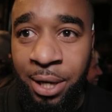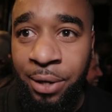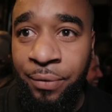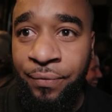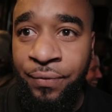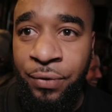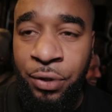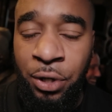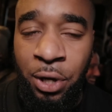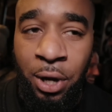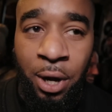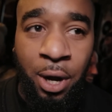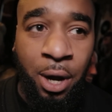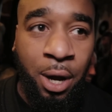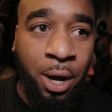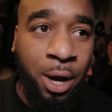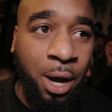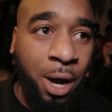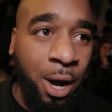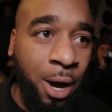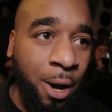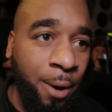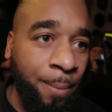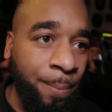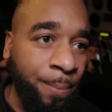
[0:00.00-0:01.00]
to give to
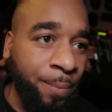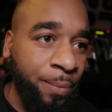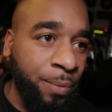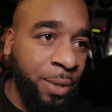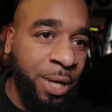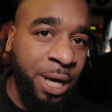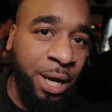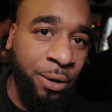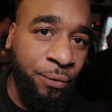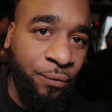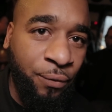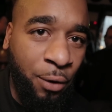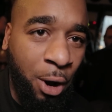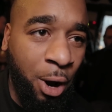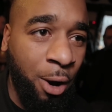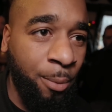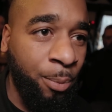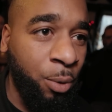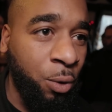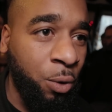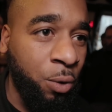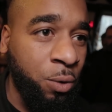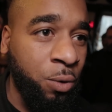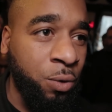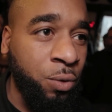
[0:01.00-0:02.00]
Kid
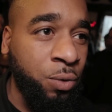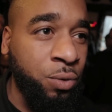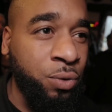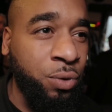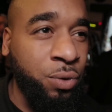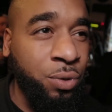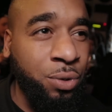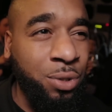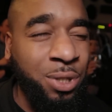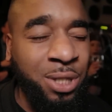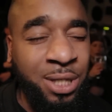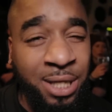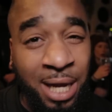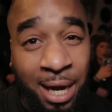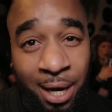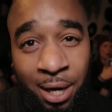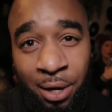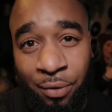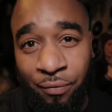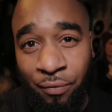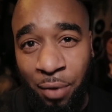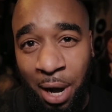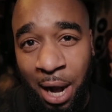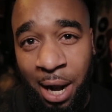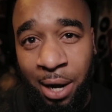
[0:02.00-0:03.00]
Verbal.
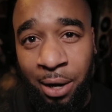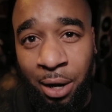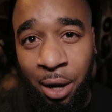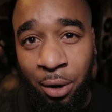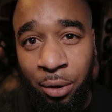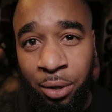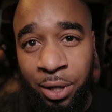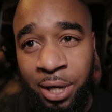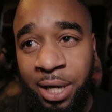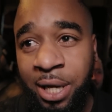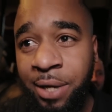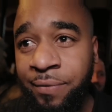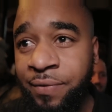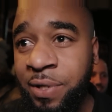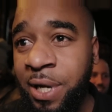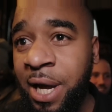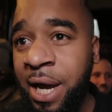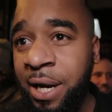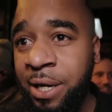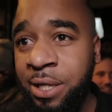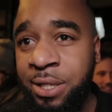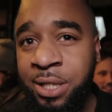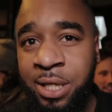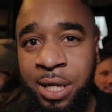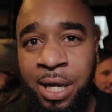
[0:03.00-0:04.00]
Second round I'm going to give to
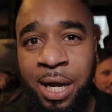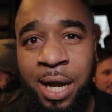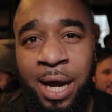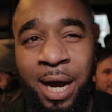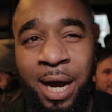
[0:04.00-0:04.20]
Hennessy,